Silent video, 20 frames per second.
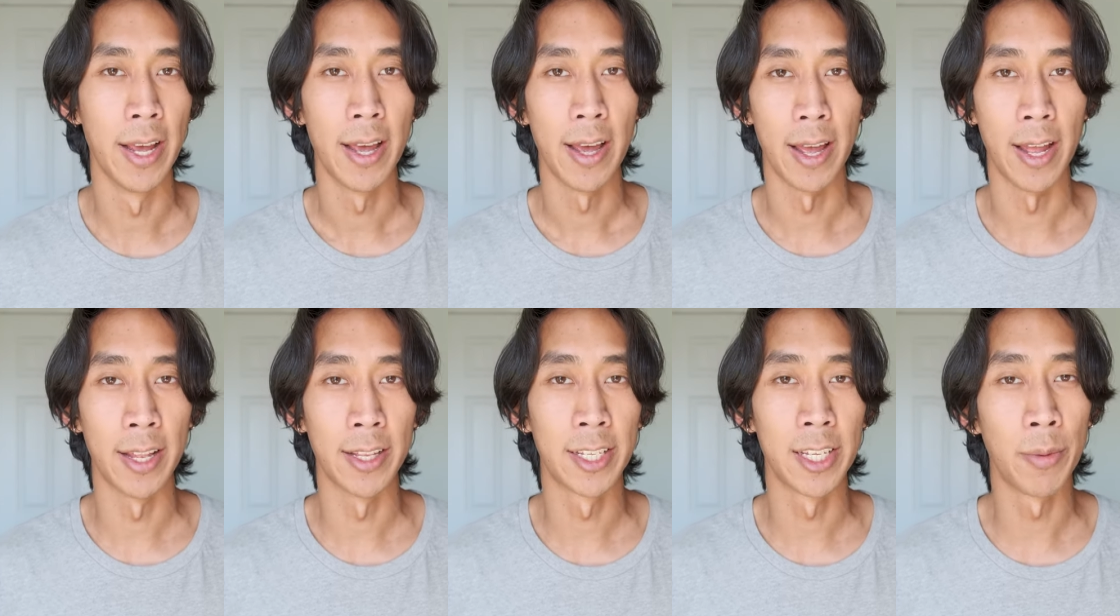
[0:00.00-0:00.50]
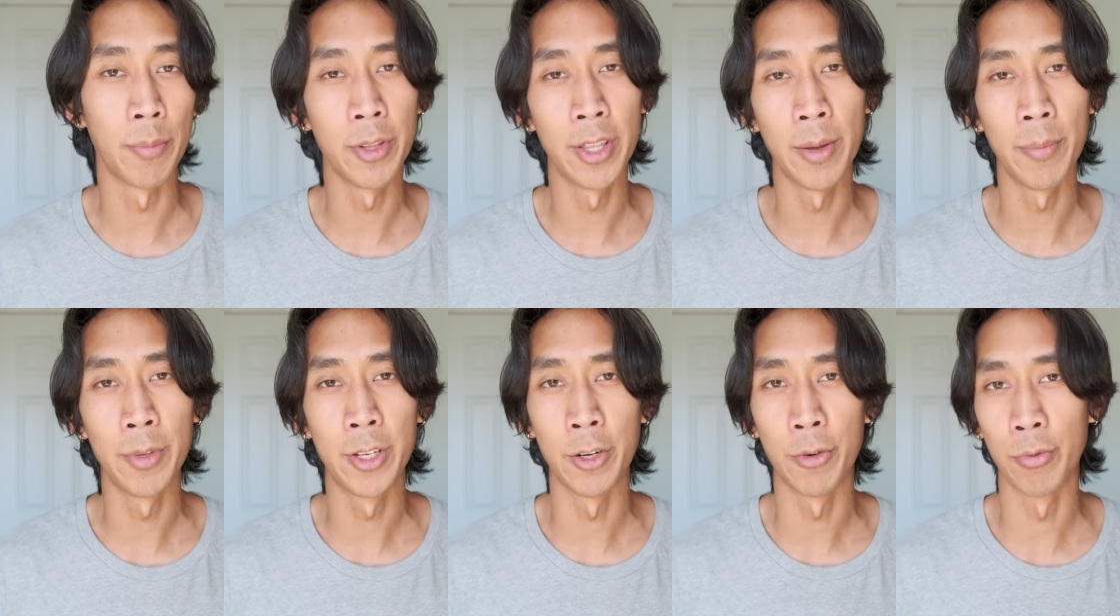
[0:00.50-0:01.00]
and some of
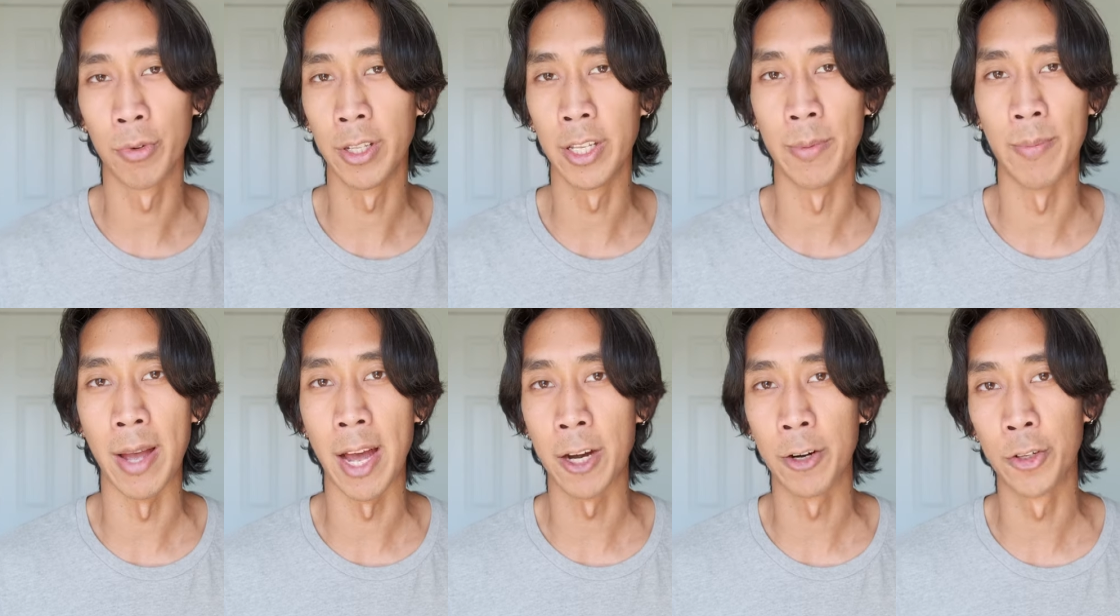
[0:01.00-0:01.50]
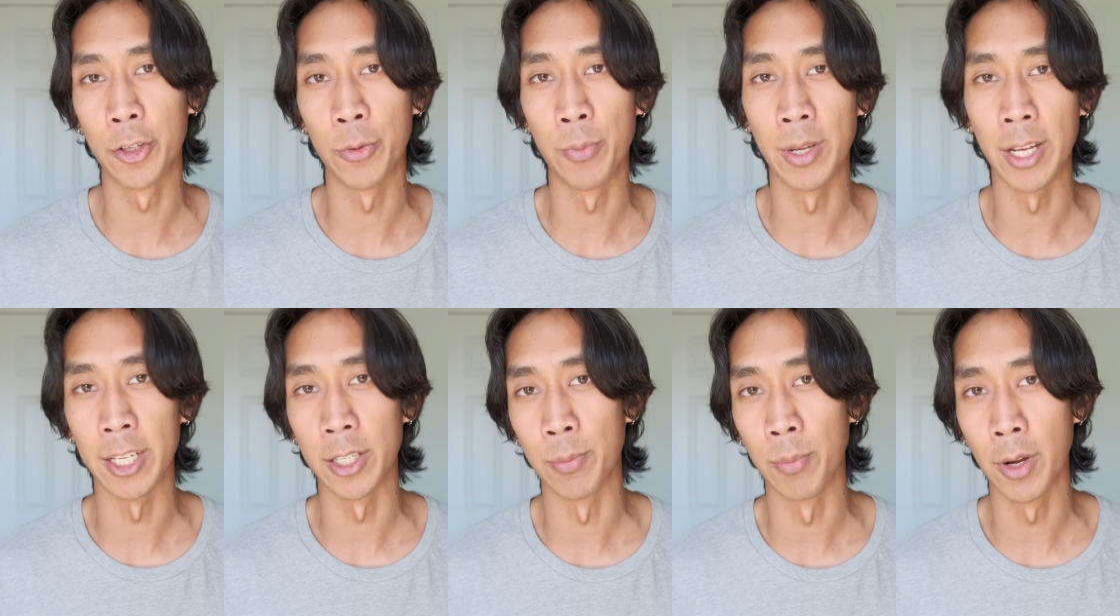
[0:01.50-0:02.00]
them didn't really matter to
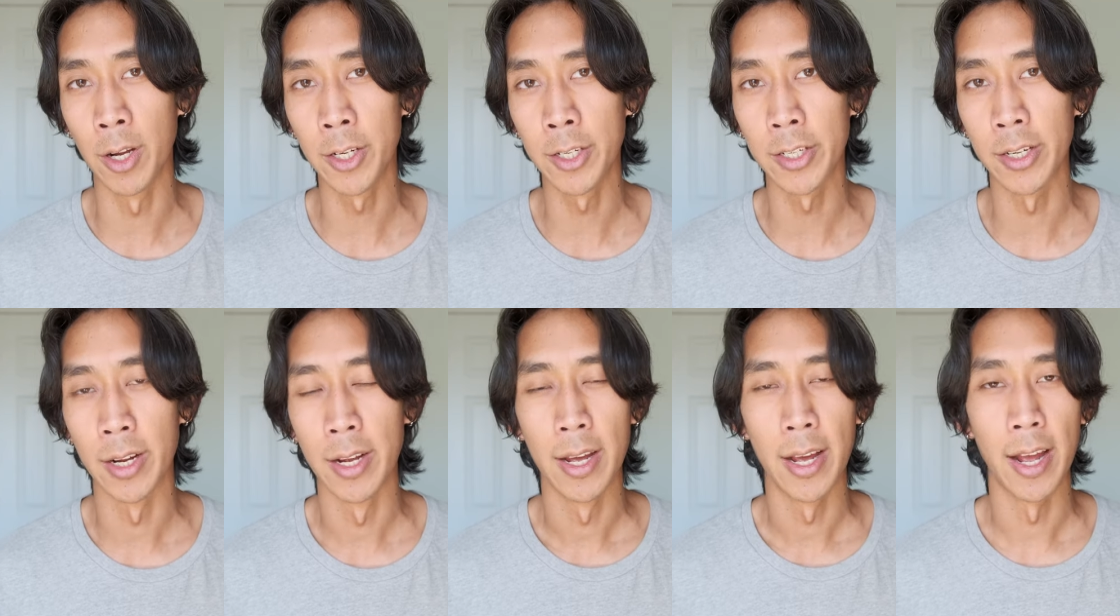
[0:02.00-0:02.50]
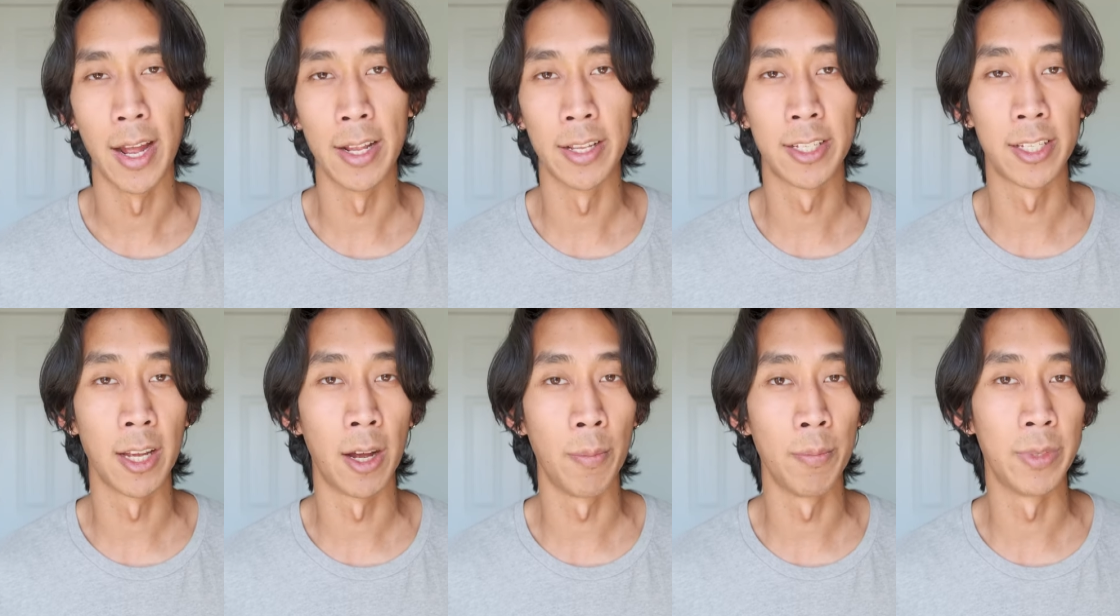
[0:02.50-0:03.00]
me as much and
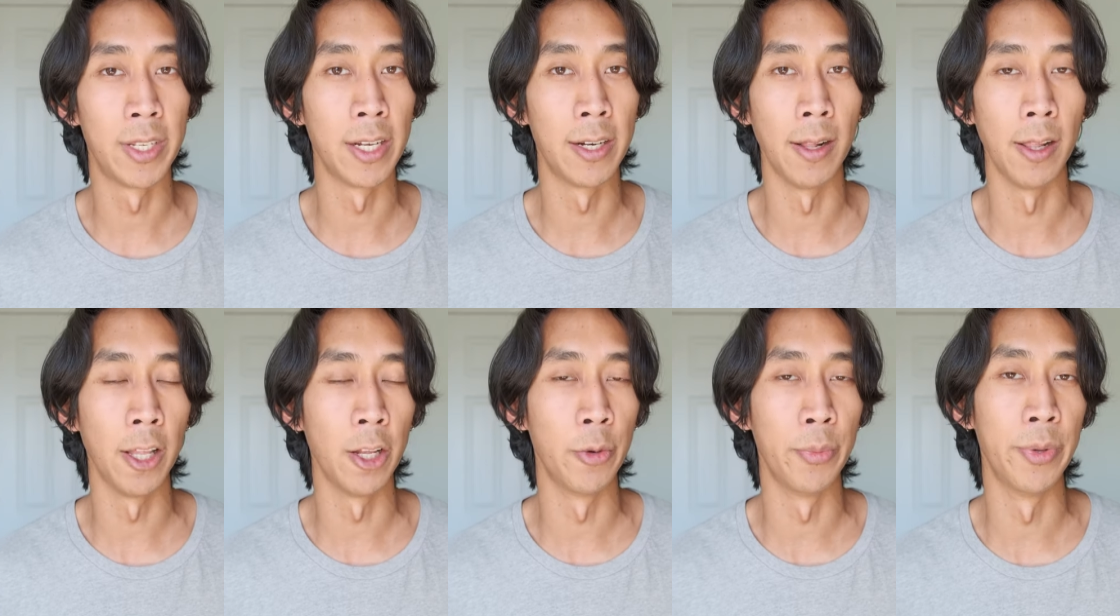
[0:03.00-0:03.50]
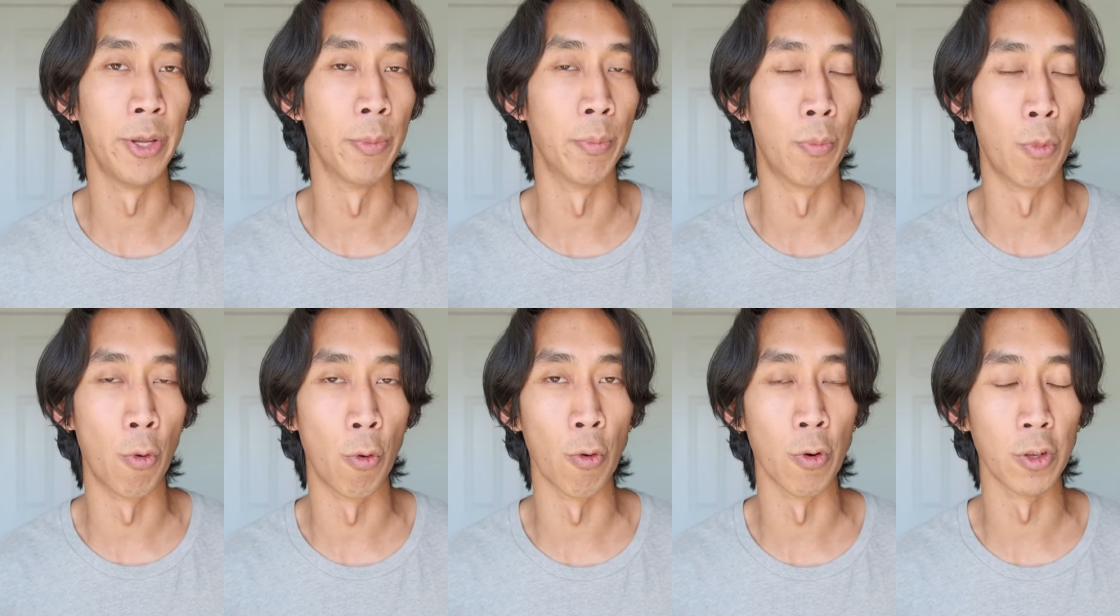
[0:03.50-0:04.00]
some did a little bit
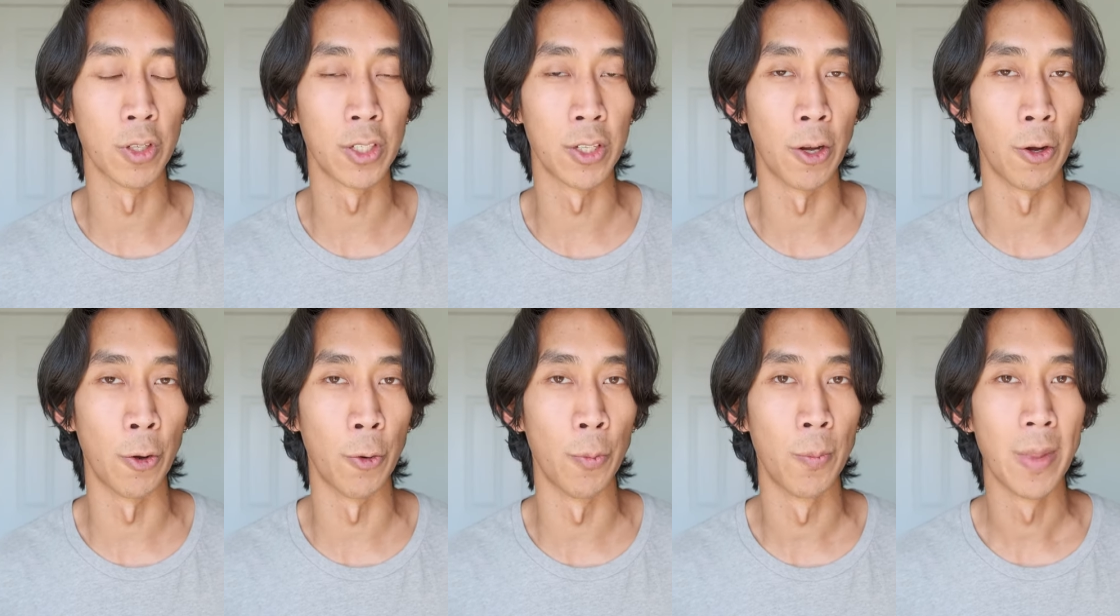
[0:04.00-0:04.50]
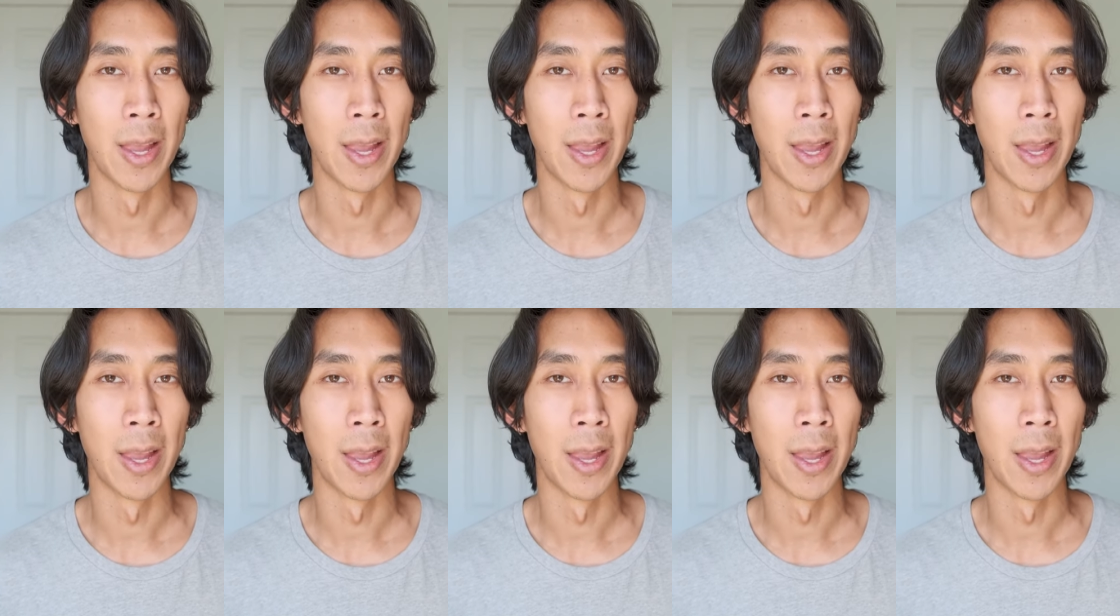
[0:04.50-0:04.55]
more. So